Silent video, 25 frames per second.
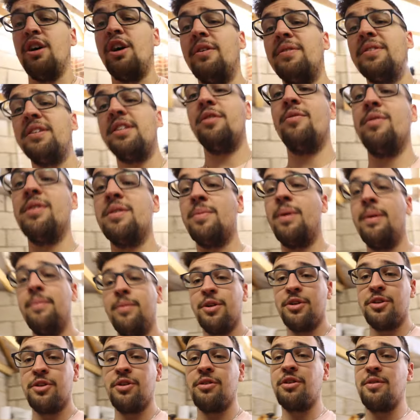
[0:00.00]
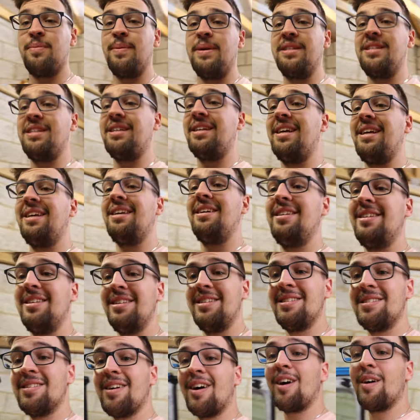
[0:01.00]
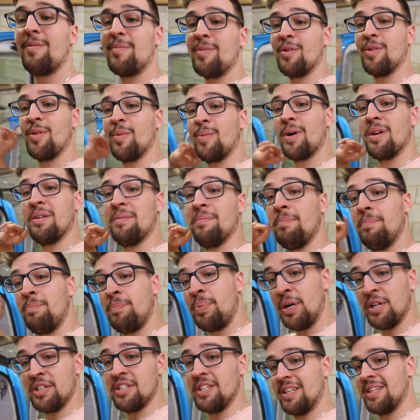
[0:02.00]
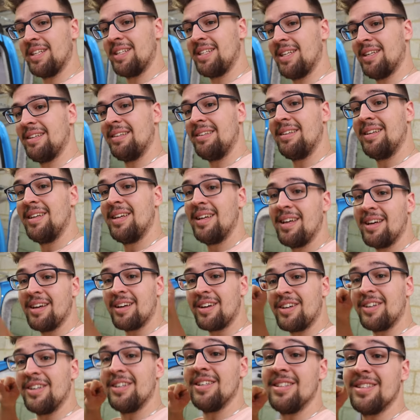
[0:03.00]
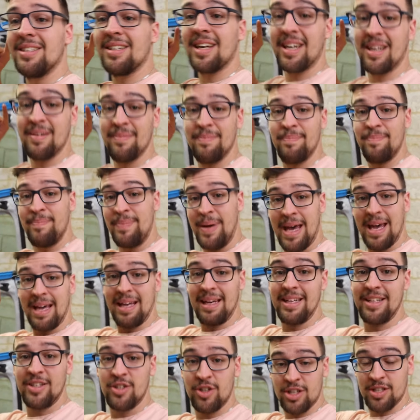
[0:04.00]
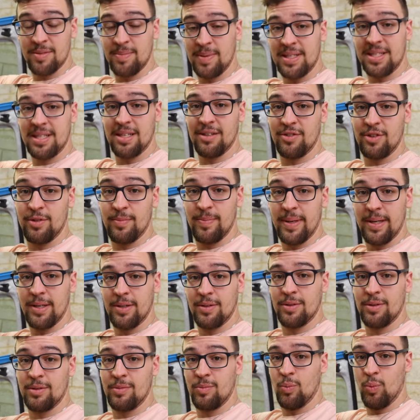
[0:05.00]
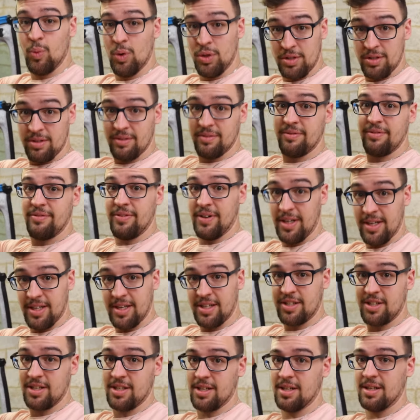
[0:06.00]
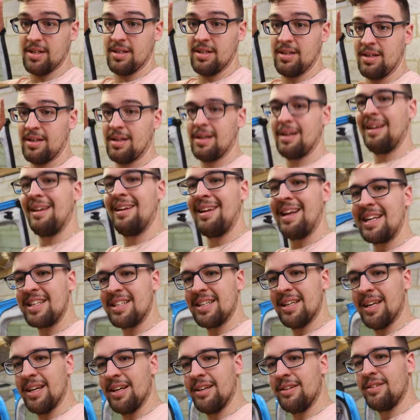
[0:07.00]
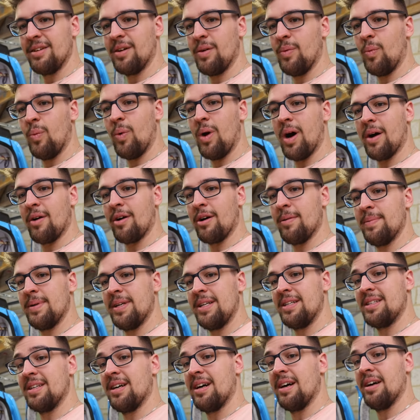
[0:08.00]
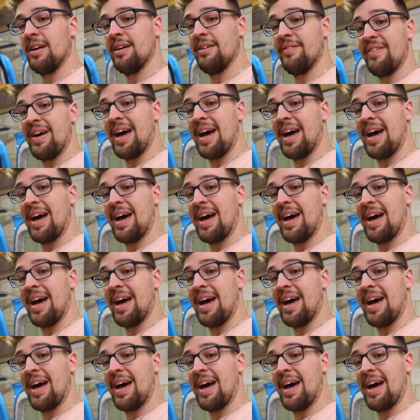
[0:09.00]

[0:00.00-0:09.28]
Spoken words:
obviously the reason why I'm not documenting it is I'm not the one putting it in because I can barely trust myself to build wooden furniture, let alone wire up an entire